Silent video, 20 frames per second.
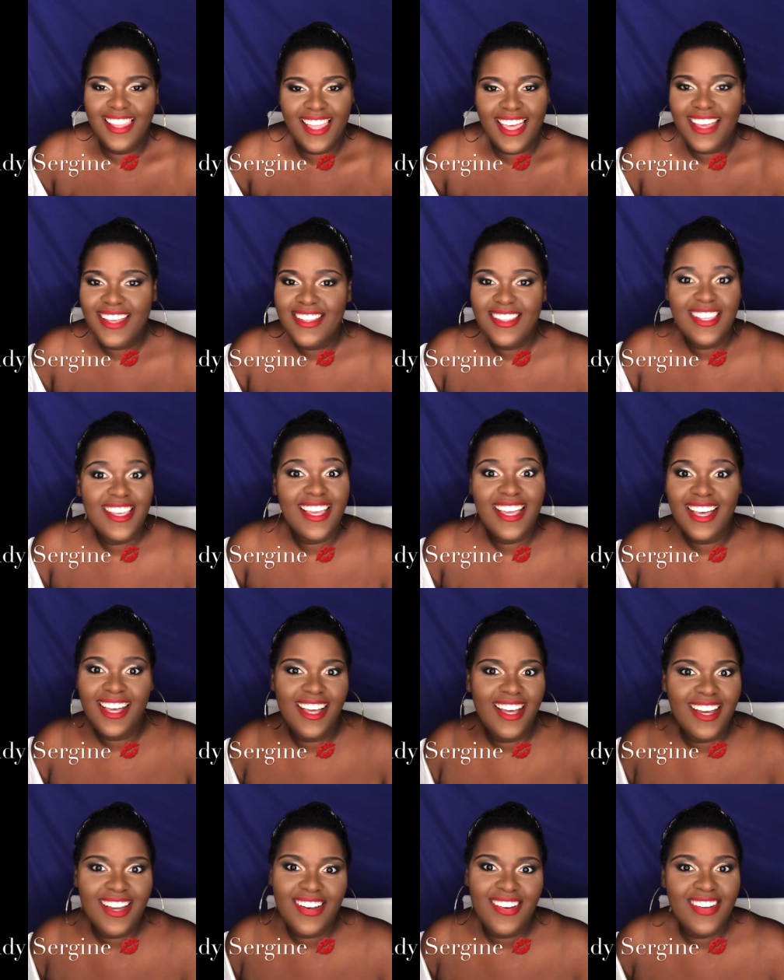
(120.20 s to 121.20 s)
like, like
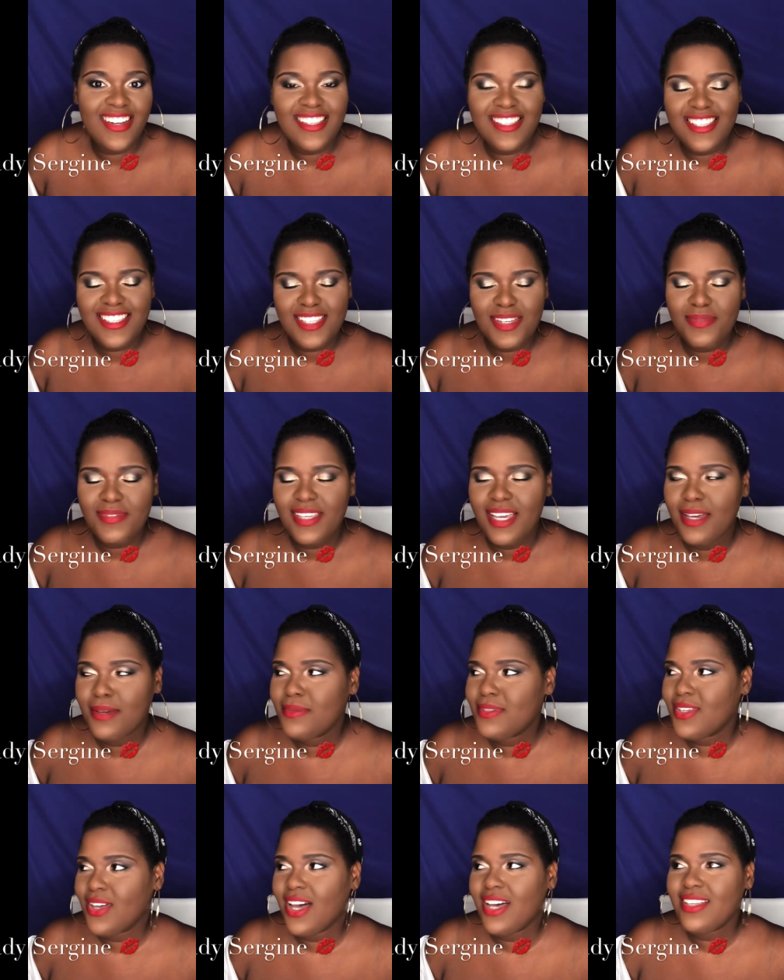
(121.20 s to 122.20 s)
crazy sometimes.
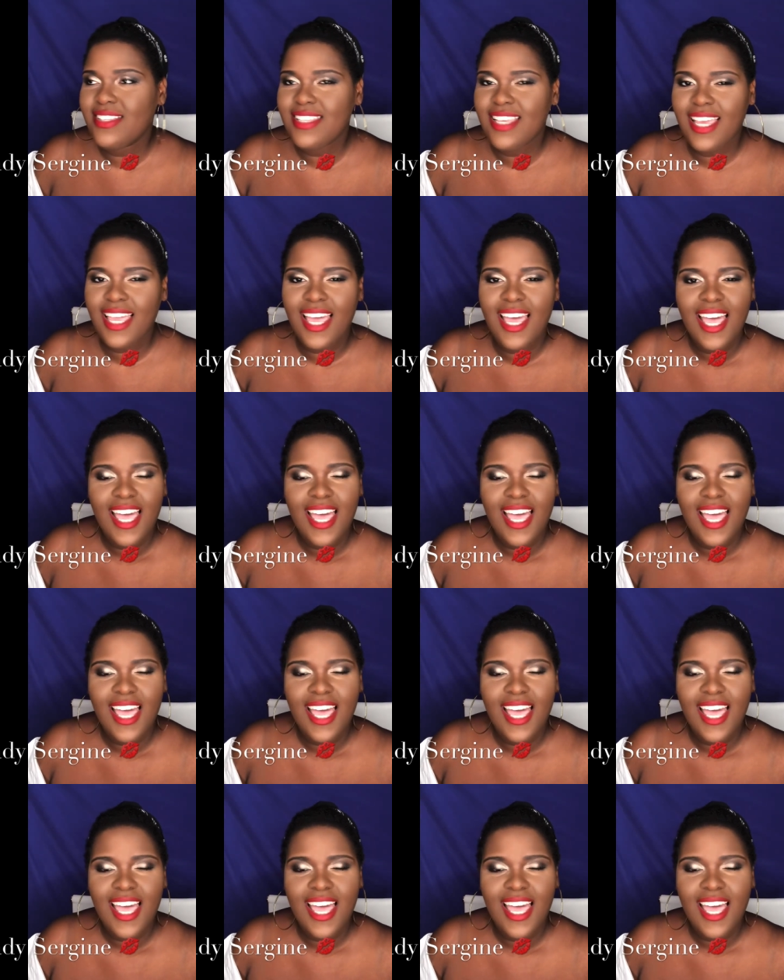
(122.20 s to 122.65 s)
So I was like,